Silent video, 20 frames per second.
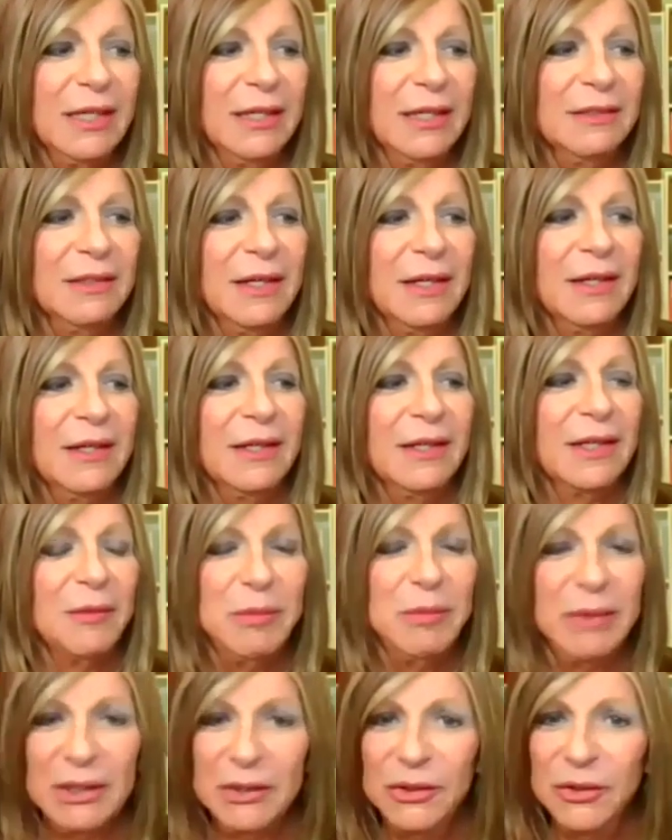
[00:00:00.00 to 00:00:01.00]
And
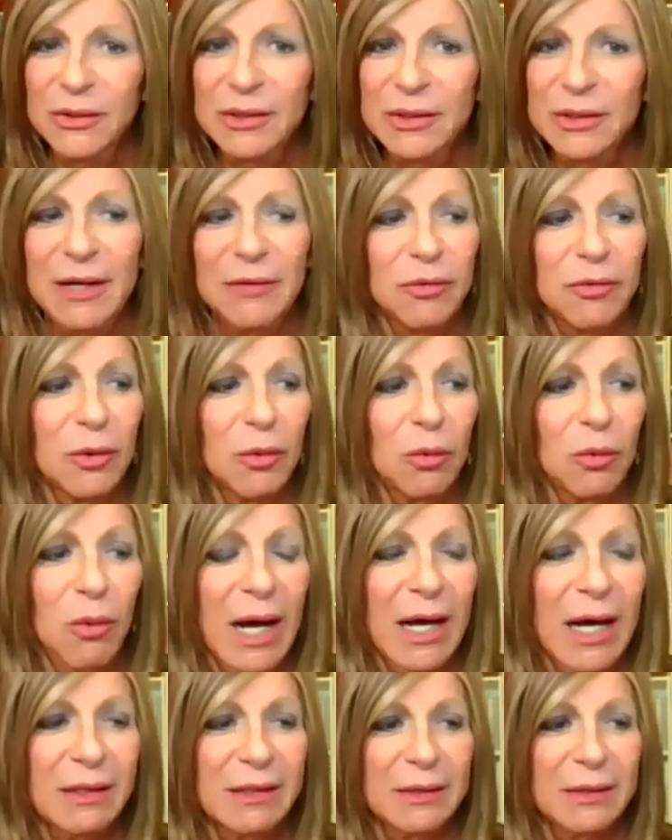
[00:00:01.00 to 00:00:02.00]
I've been doing that for a
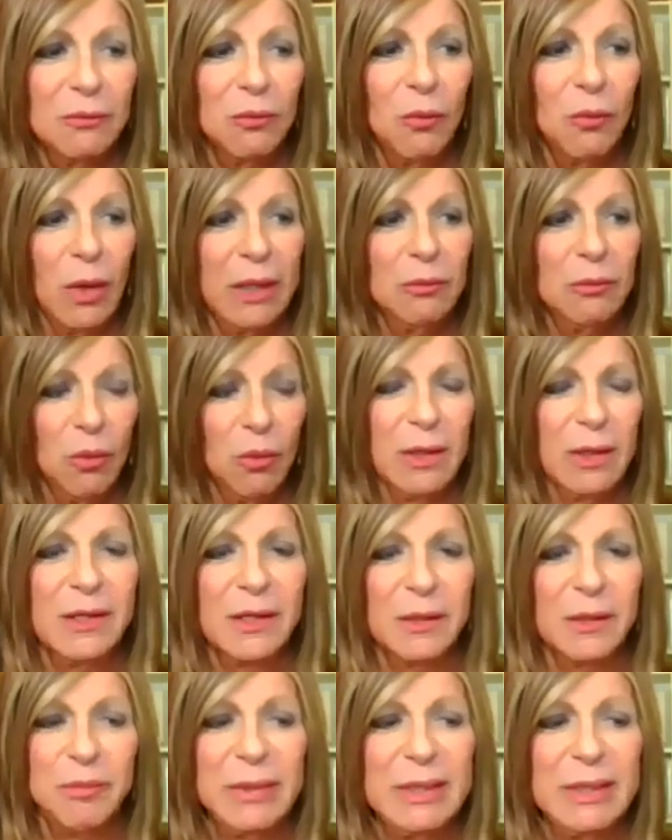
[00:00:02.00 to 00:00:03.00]
while. And one
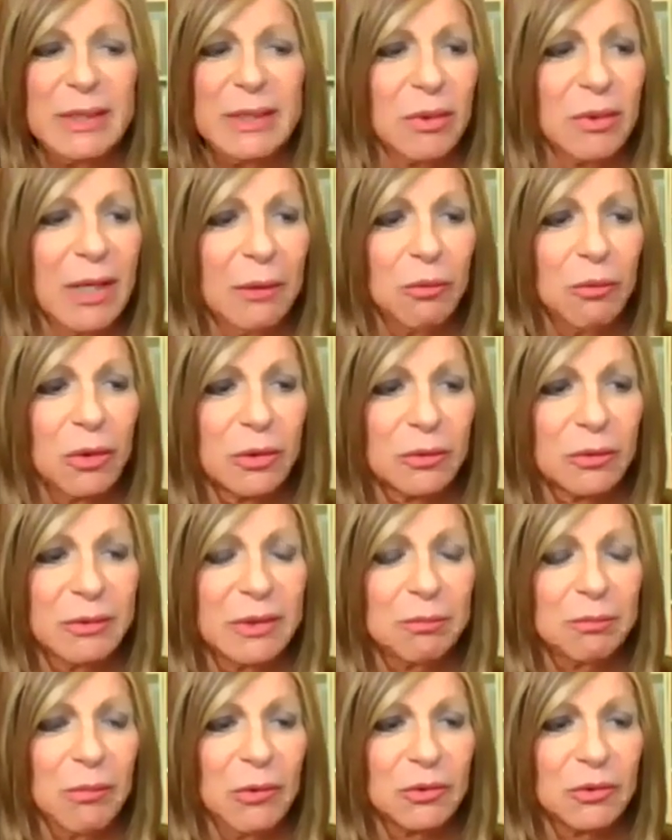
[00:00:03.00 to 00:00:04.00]
of the people I worked
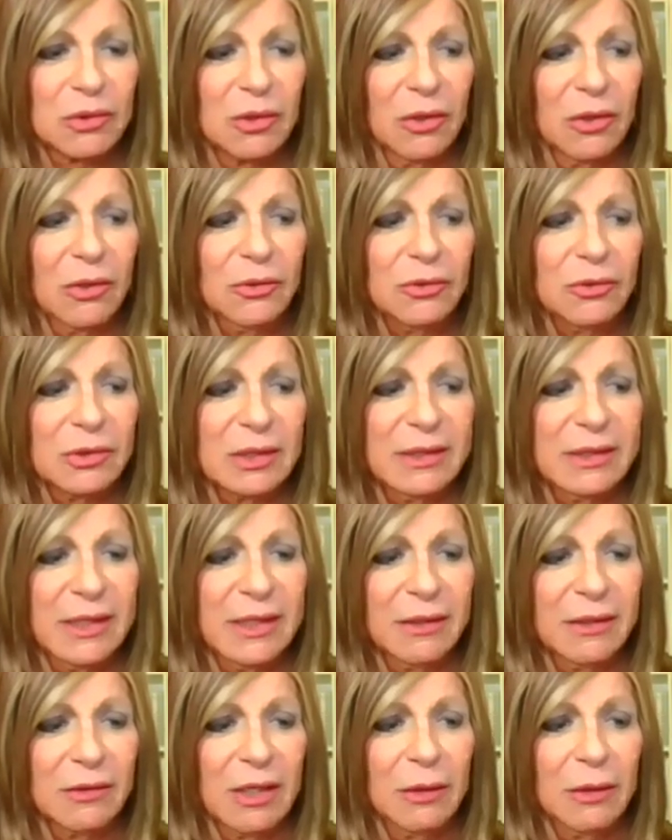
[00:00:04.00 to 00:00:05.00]
with most closely
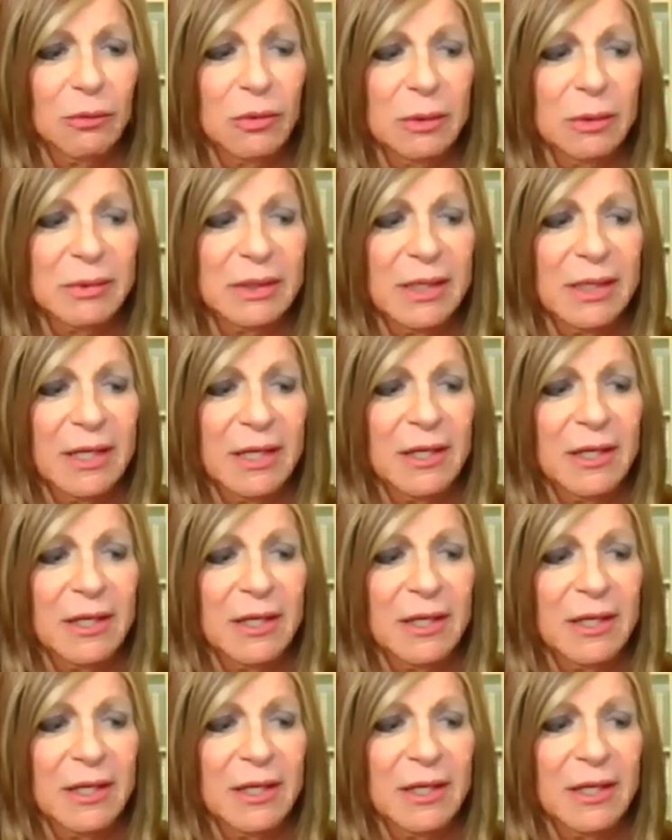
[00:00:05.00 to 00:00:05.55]
there, a woman,